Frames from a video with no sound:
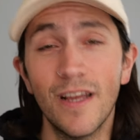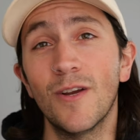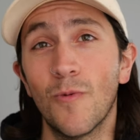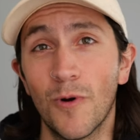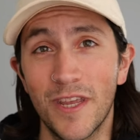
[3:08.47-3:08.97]

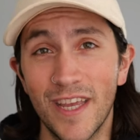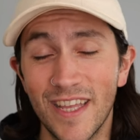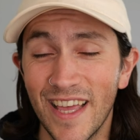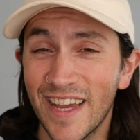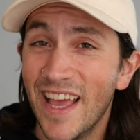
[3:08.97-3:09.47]
and you're working
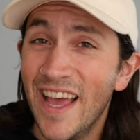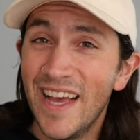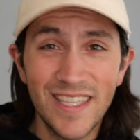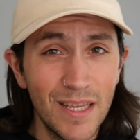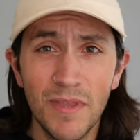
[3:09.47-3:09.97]
in like
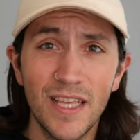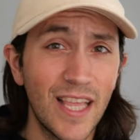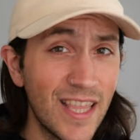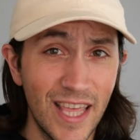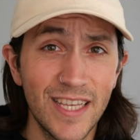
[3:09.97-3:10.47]
something
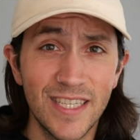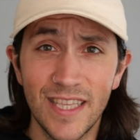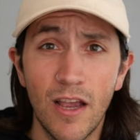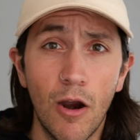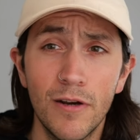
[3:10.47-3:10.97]
like this
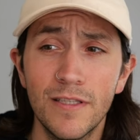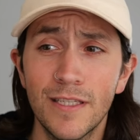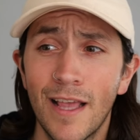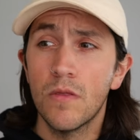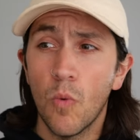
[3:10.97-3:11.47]
in the arts,